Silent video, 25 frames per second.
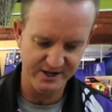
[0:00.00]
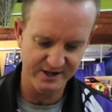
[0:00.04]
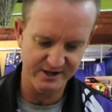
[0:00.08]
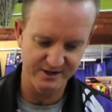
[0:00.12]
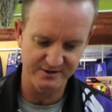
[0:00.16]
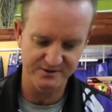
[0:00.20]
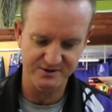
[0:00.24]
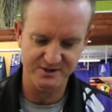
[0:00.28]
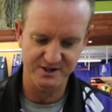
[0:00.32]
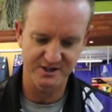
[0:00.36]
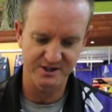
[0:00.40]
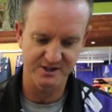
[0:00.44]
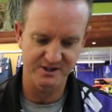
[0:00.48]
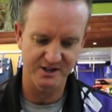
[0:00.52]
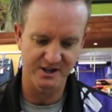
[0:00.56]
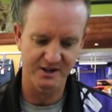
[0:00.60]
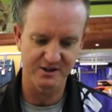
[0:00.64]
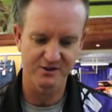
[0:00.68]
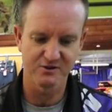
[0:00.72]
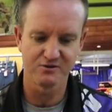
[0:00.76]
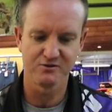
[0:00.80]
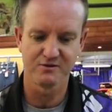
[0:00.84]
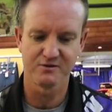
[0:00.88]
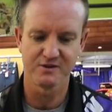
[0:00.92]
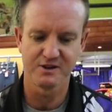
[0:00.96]
I'm just gonna
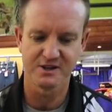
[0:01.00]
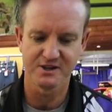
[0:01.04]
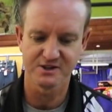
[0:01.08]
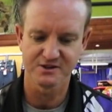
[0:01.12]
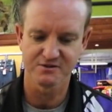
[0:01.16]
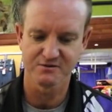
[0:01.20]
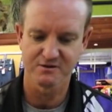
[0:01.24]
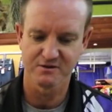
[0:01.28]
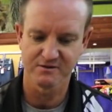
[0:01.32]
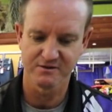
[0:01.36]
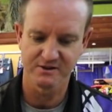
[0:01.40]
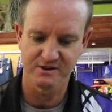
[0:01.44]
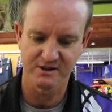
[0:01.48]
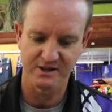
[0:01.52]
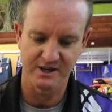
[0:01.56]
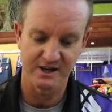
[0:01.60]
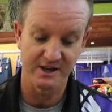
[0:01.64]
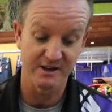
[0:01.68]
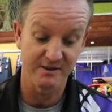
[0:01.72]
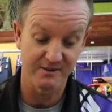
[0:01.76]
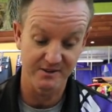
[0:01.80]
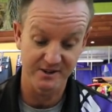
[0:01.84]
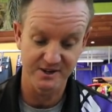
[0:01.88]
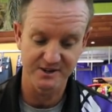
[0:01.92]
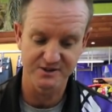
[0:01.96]
take two of these swivel,
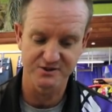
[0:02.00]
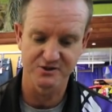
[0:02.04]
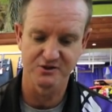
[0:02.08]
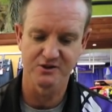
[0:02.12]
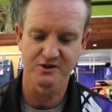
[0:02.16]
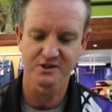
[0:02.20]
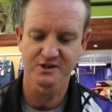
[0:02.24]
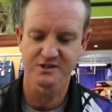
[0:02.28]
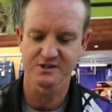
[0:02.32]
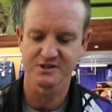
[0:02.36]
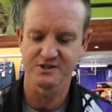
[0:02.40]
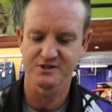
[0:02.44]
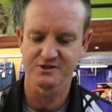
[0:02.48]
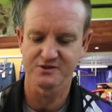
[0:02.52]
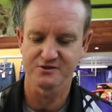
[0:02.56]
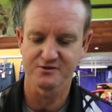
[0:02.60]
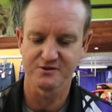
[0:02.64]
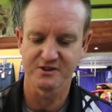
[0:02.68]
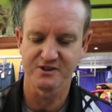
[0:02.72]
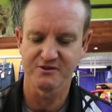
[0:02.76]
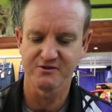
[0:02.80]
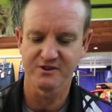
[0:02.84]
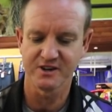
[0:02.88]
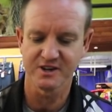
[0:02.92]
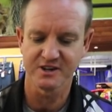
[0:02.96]
uh, these hooks, these
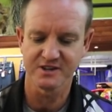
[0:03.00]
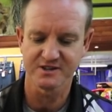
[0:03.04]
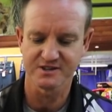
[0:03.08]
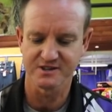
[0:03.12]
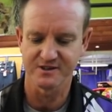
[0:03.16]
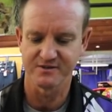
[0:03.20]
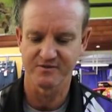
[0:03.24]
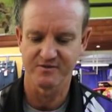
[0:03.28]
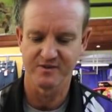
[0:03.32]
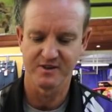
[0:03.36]
soy rings,